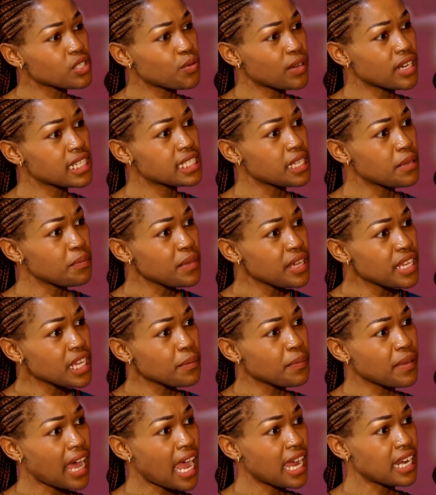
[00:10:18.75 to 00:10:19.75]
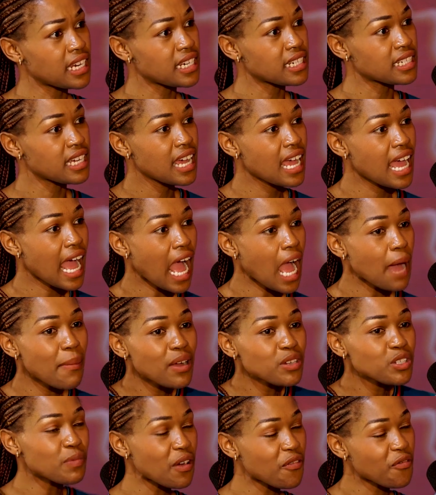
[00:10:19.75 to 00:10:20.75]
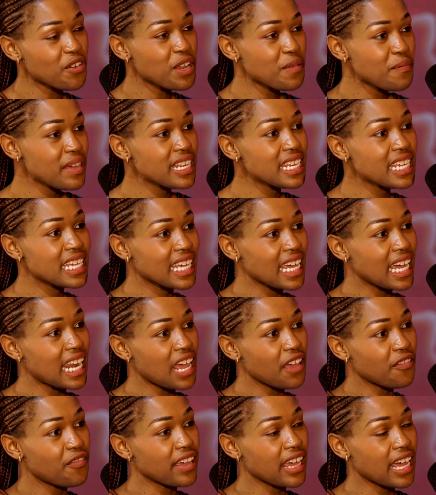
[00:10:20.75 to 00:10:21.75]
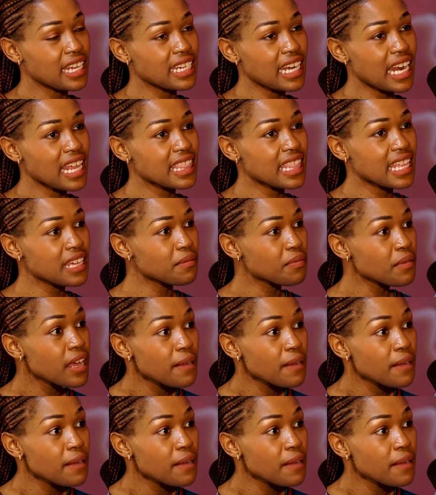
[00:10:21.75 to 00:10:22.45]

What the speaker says: What is the meaning behind it? Abantu bafuna meaning in life, and I think